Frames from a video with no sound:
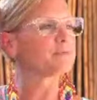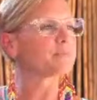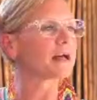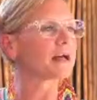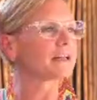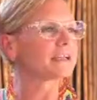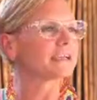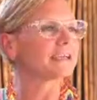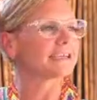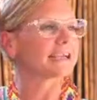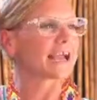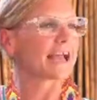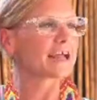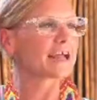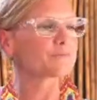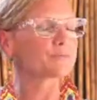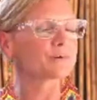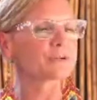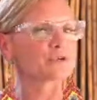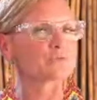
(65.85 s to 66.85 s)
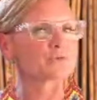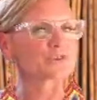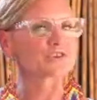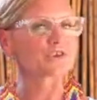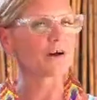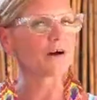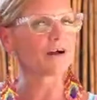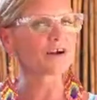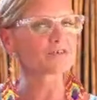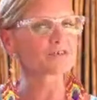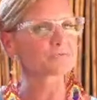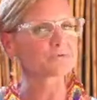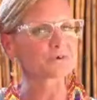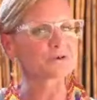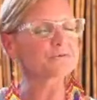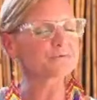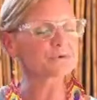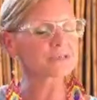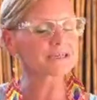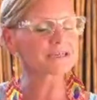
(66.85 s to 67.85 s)
belly yet, but it was en
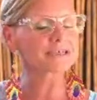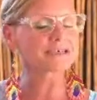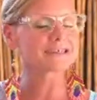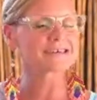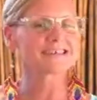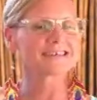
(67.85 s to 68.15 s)
route.